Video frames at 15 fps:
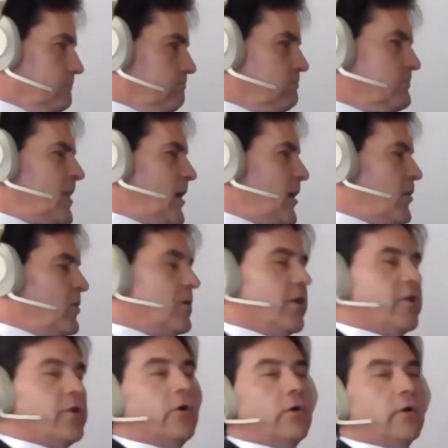No,
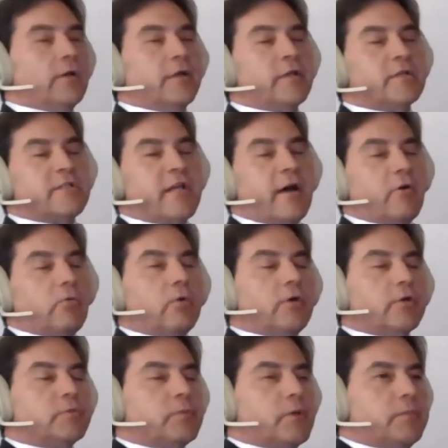not at all. It's how it
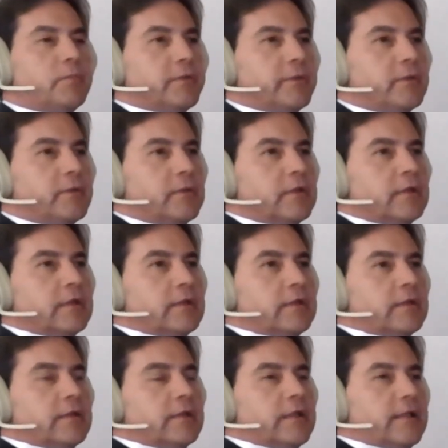works properly.
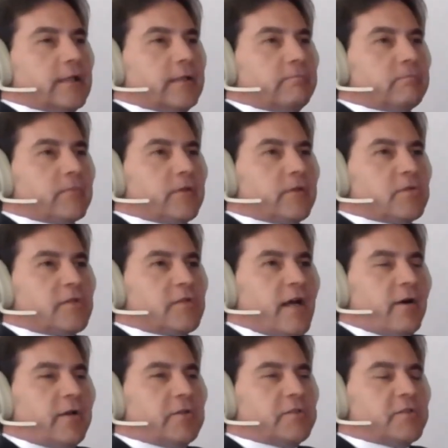This is
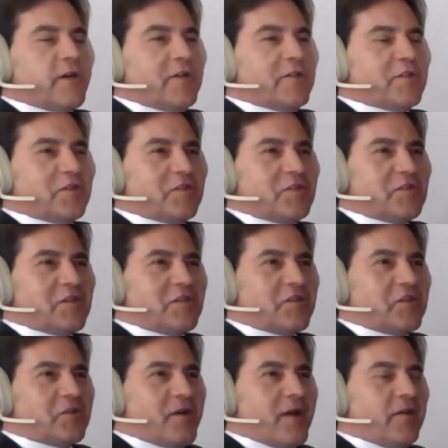how I designed it. You don't
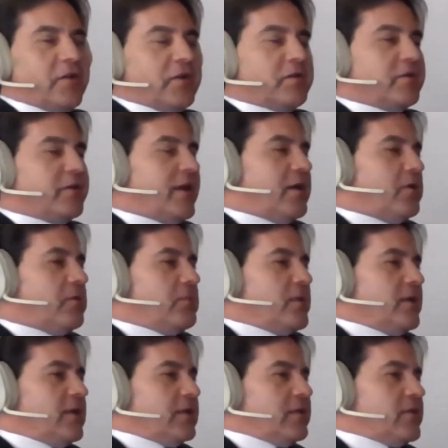get around it. Now,
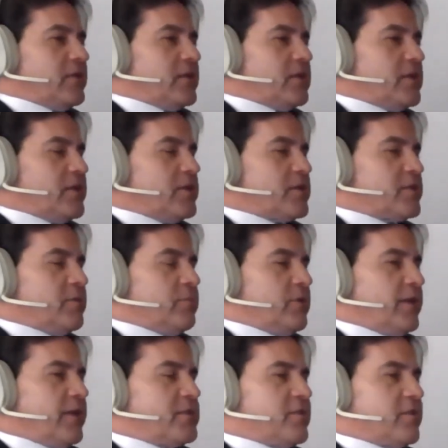the
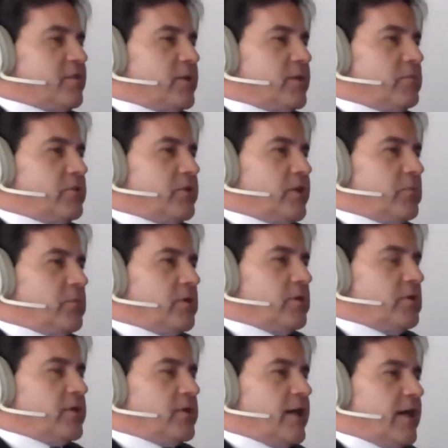simple answer that people don't want to
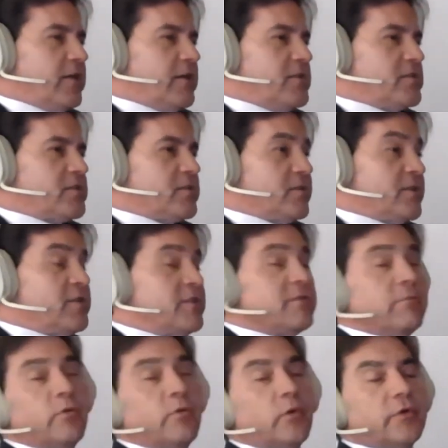look at is this is
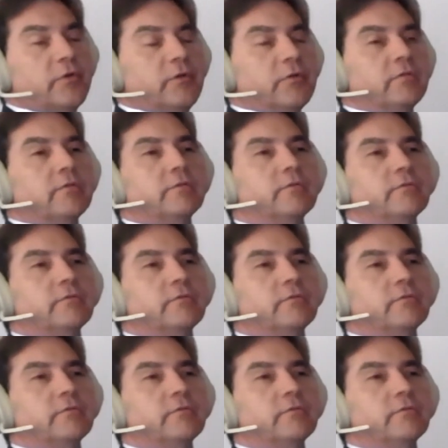important.